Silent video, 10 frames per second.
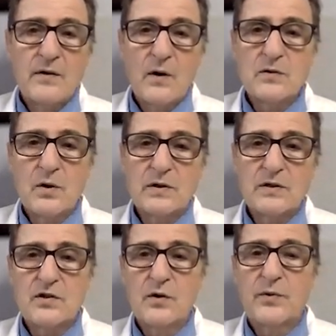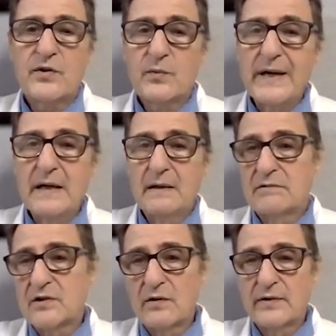Those who consumed three
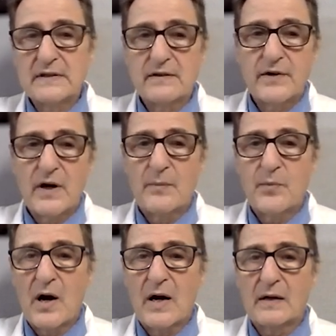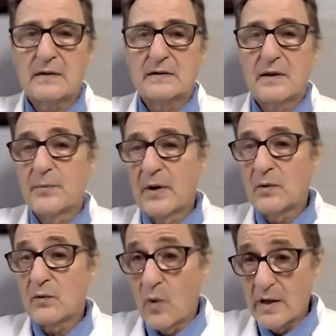servings of dairy products compared
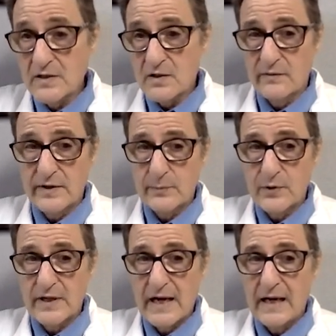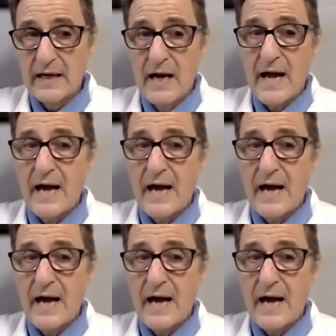with one serving per day